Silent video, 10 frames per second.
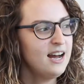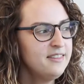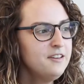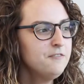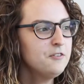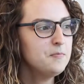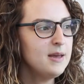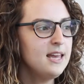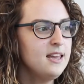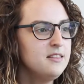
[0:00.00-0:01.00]
I think for
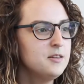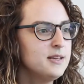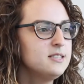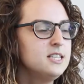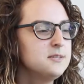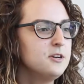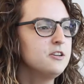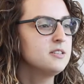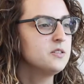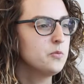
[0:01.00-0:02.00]
me, the best
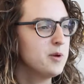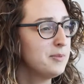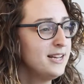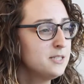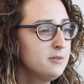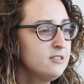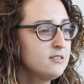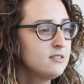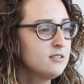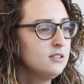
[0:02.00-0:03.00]
experiences were my placements.